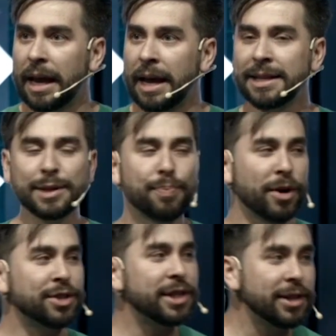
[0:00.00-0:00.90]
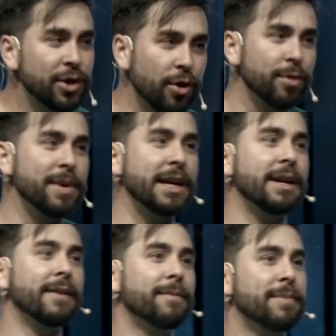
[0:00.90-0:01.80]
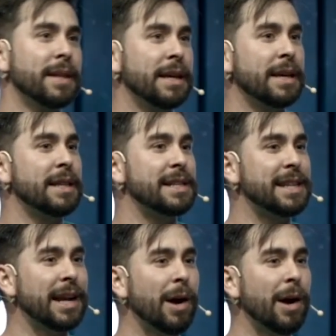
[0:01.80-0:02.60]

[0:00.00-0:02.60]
And this person told me, they said,